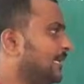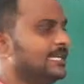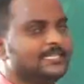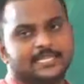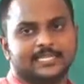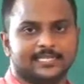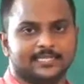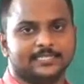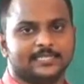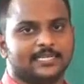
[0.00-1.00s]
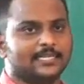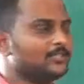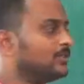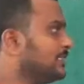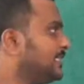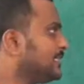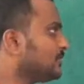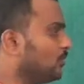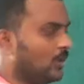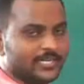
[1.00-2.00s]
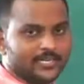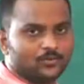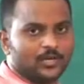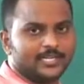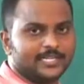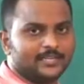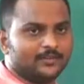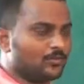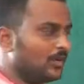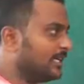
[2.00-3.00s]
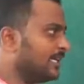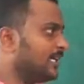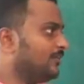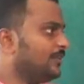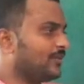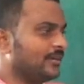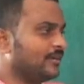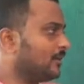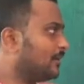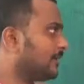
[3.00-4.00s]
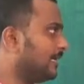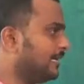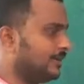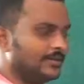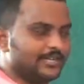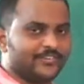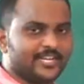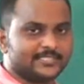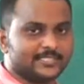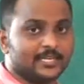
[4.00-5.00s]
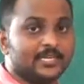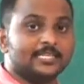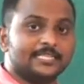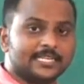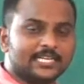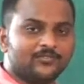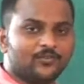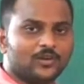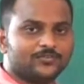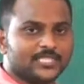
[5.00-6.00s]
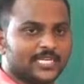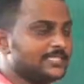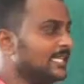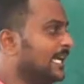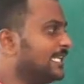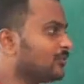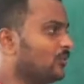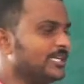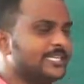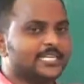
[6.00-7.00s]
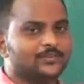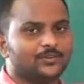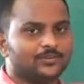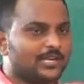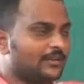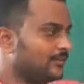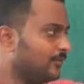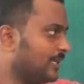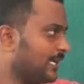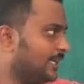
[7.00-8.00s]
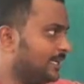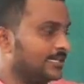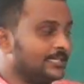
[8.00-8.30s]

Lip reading: electric current. So this is quantitatively define as the rate of flow of charge, and the quantitatively we can